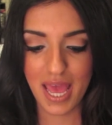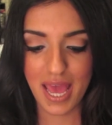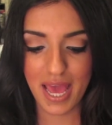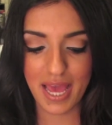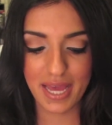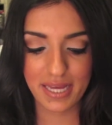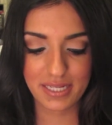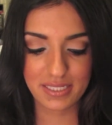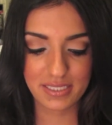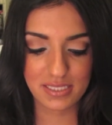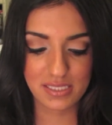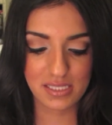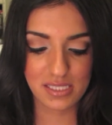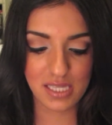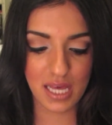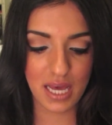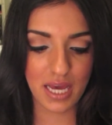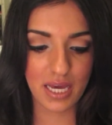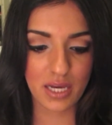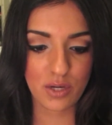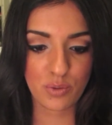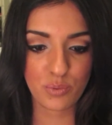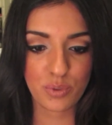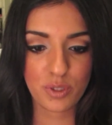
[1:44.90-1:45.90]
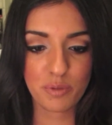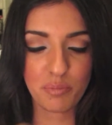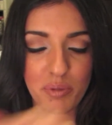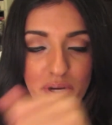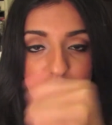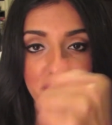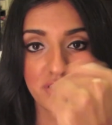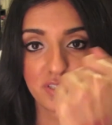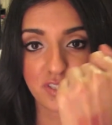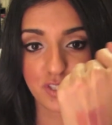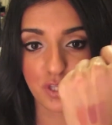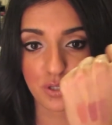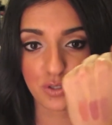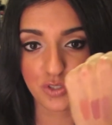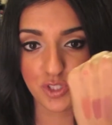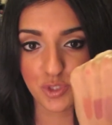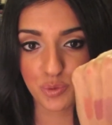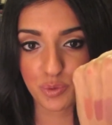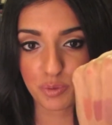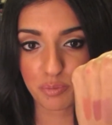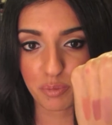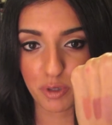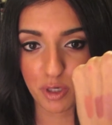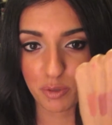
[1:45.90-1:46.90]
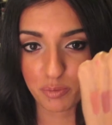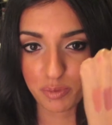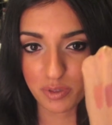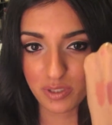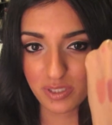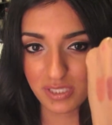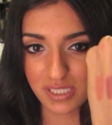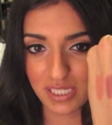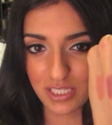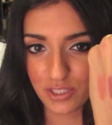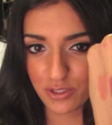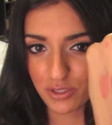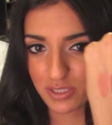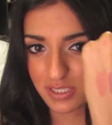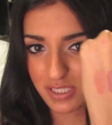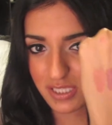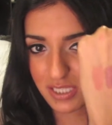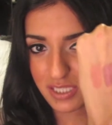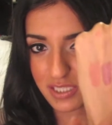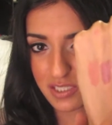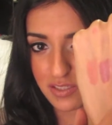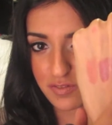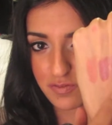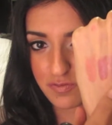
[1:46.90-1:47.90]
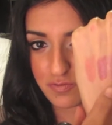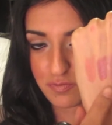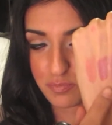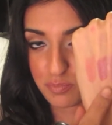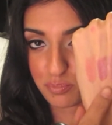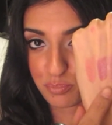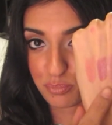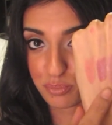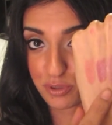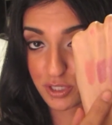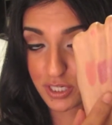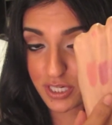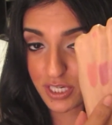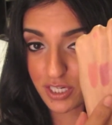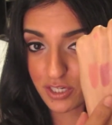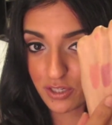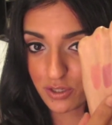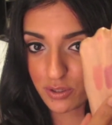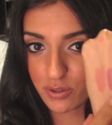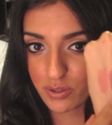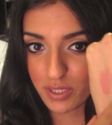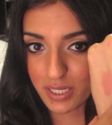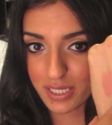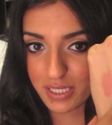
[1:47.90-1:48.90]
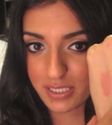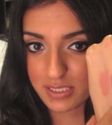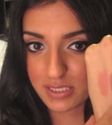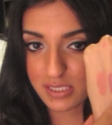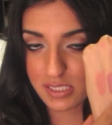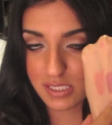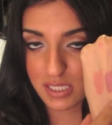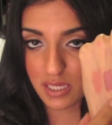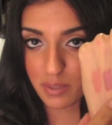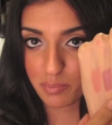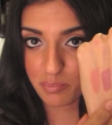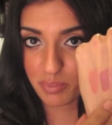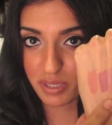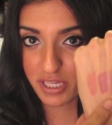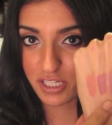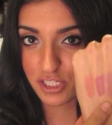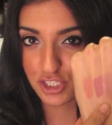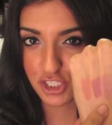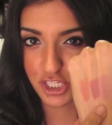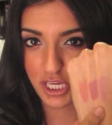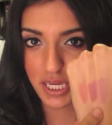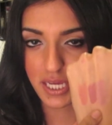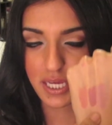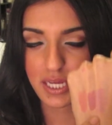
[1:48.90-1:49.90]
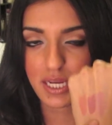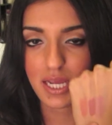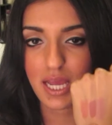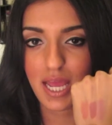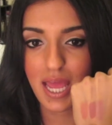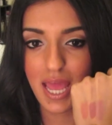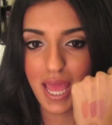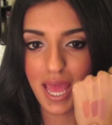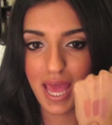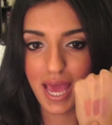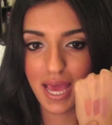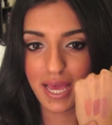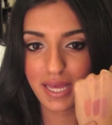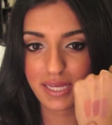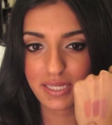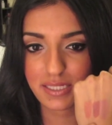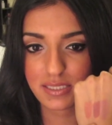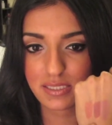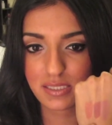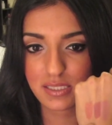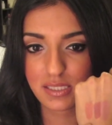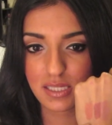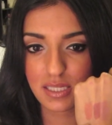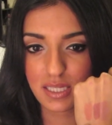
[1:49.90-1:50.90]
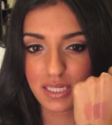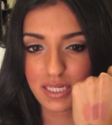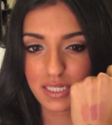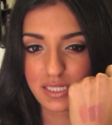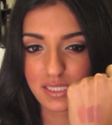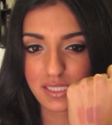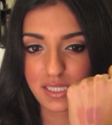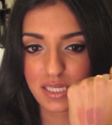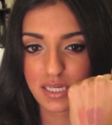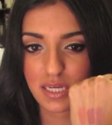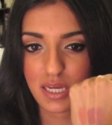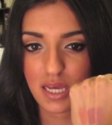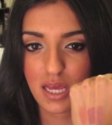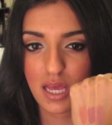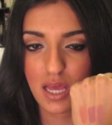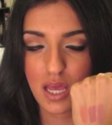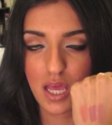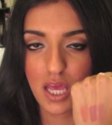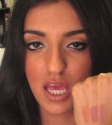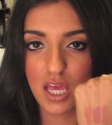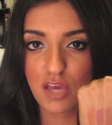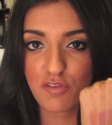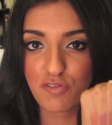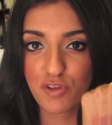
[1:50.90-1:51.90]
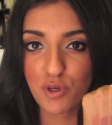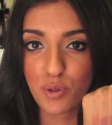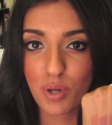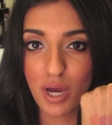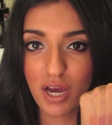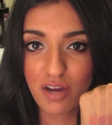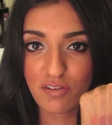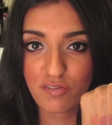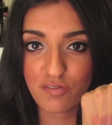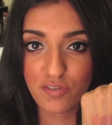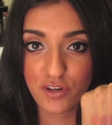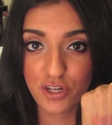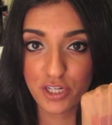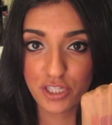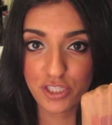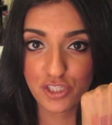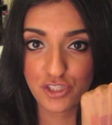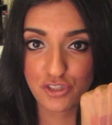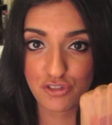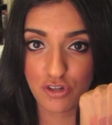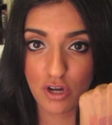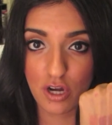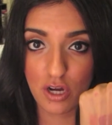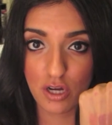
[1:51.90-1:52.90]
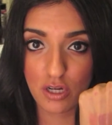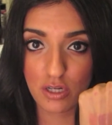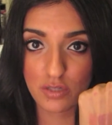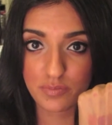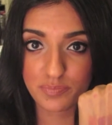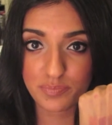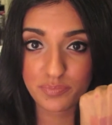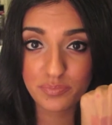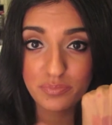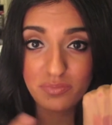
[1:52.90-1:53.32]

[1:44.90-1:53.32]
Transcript: And I would pair this also with purples and you can see it's pretty nude. It's a pink shade, and like I said, if you have very strong